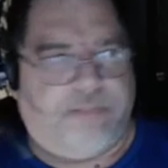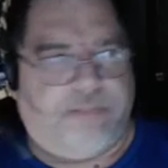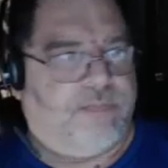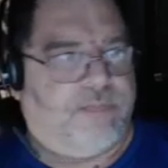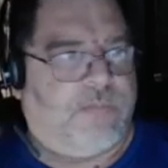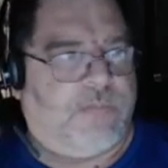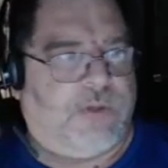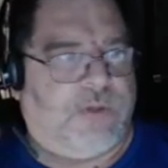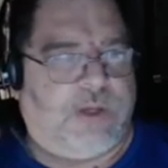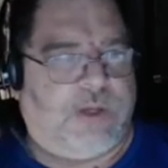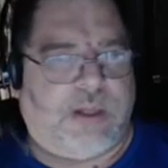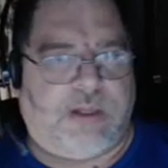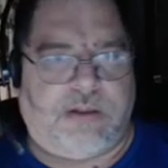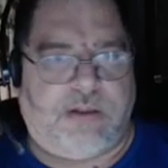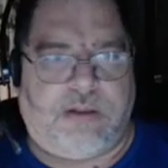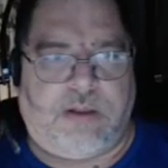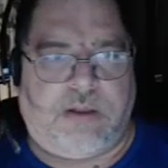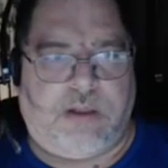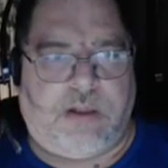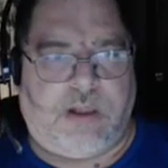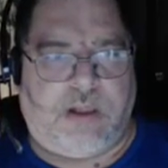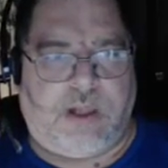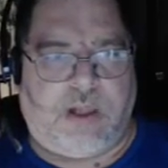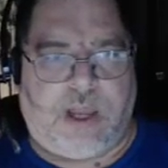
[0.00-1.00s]
So again,
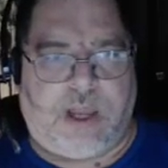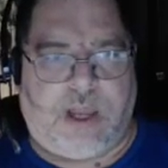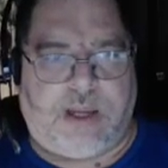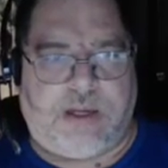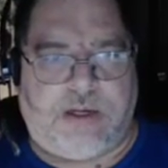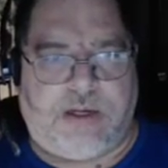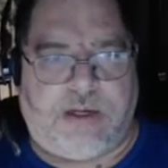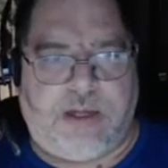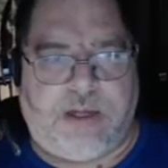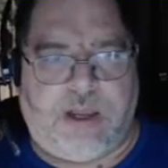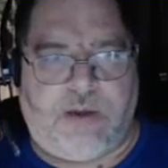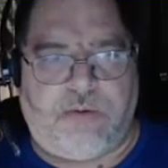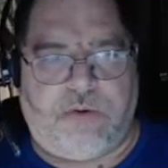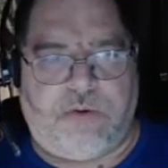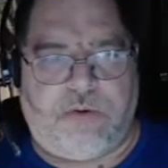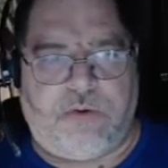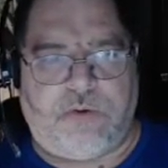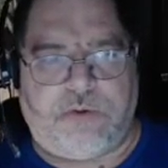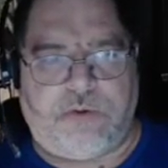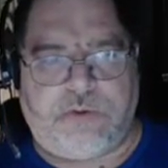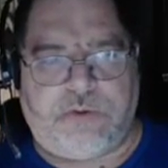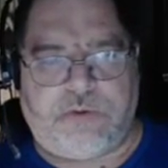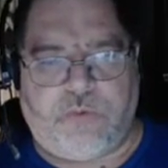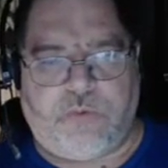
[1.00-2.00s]
I can now
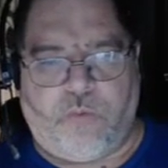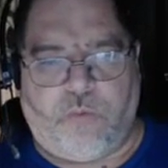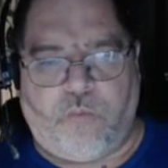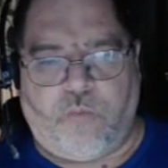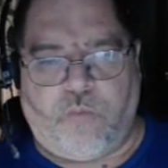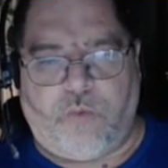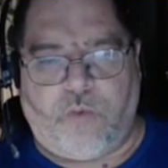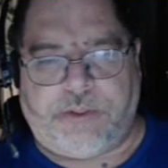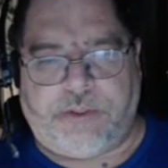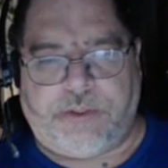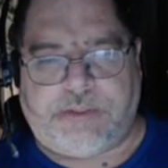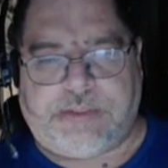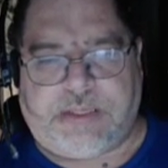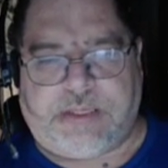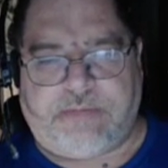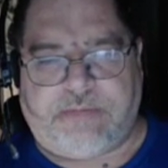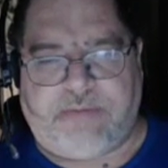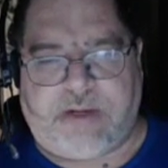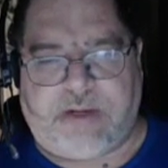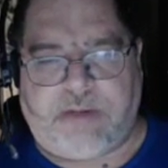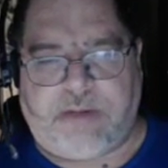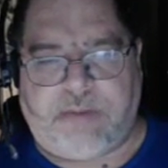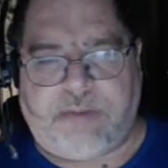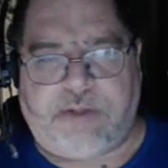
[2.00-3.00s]
use one set of
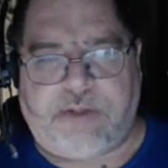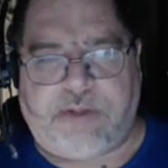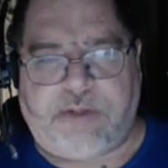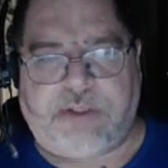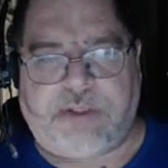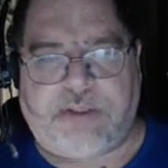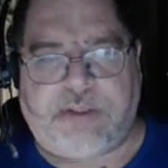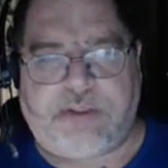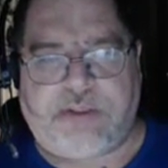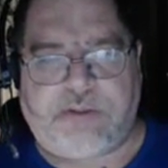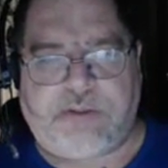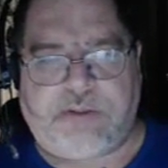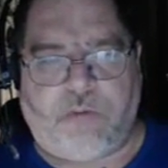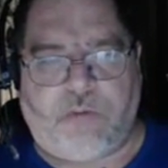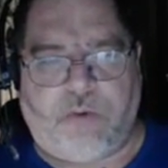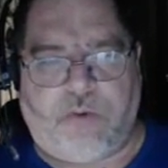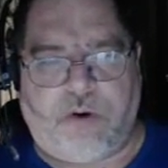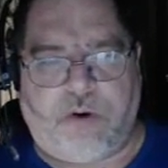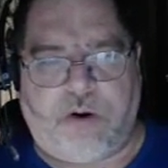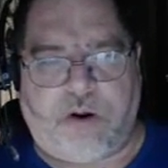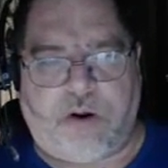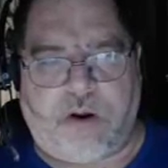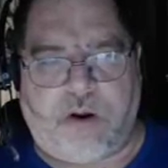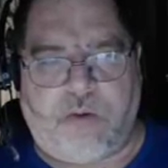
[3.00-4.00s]
animations to
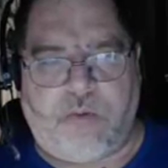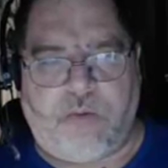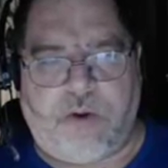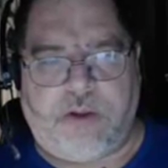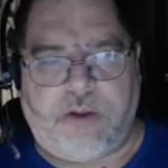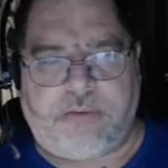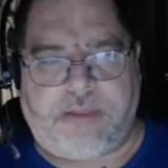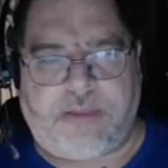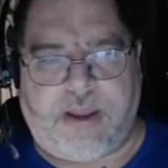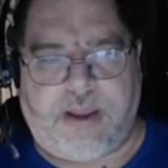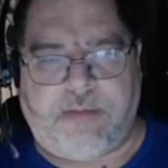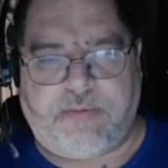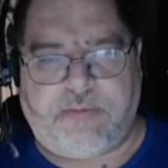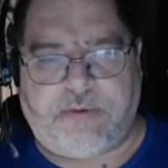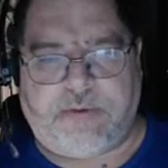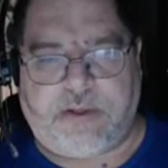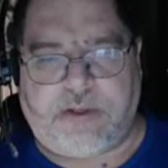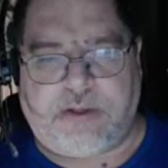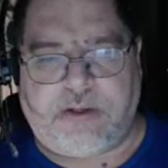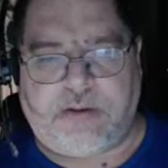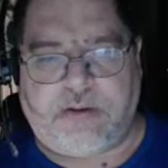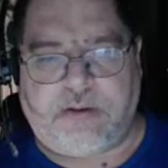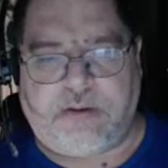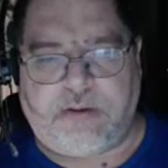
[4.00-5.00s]
work with
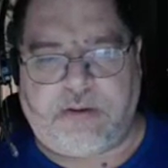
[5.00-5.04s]
everything.